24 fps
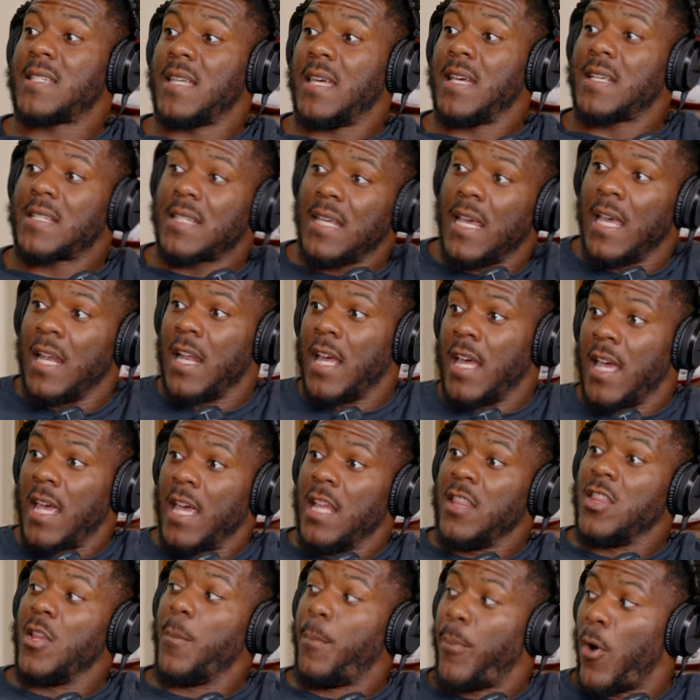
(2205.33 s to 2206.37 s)
six and an
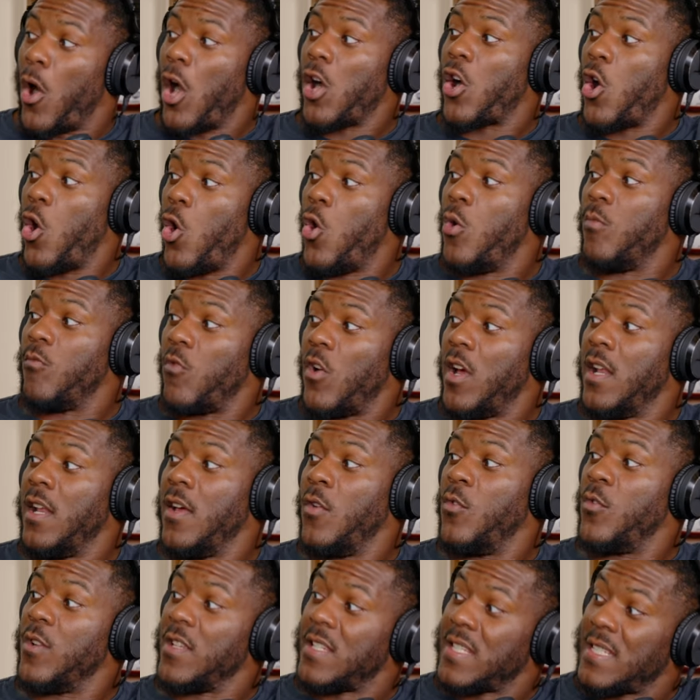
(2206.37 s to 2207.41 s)
in-the-park home run
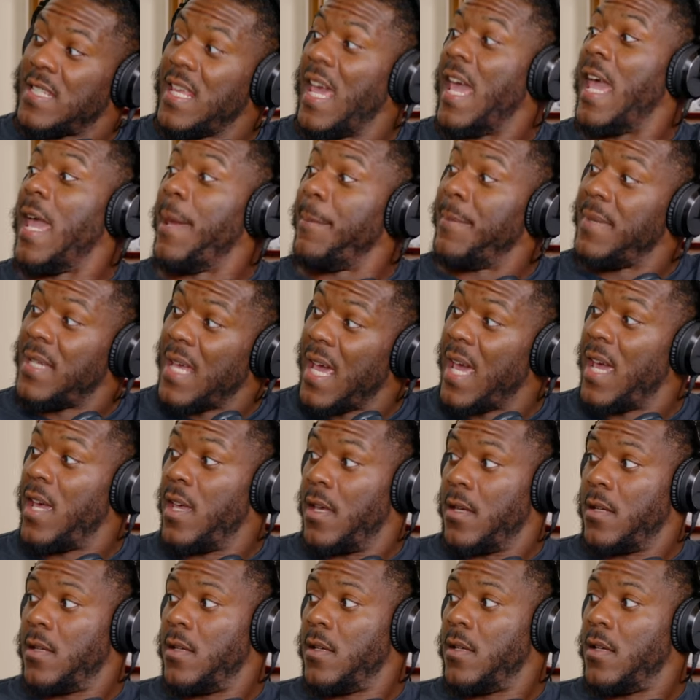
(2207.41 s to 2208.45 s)
on the same
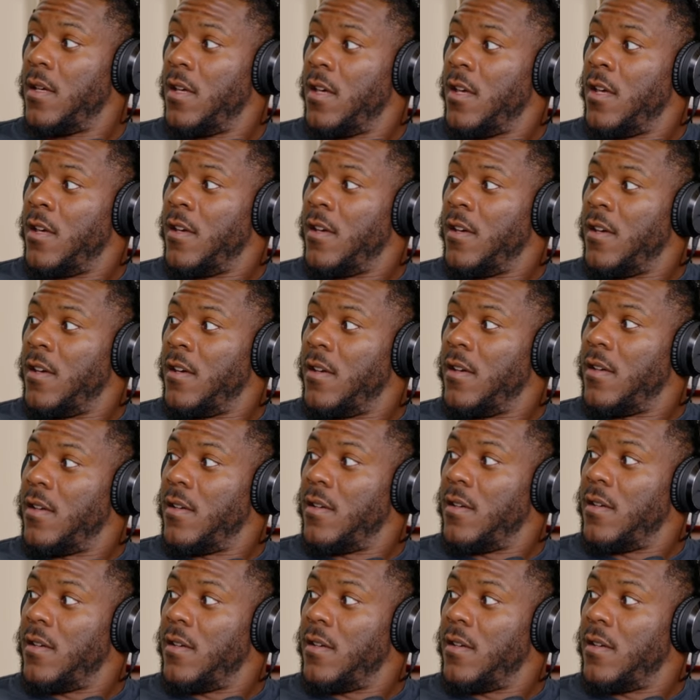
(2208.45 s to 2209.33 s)
day. Yeah. Same week.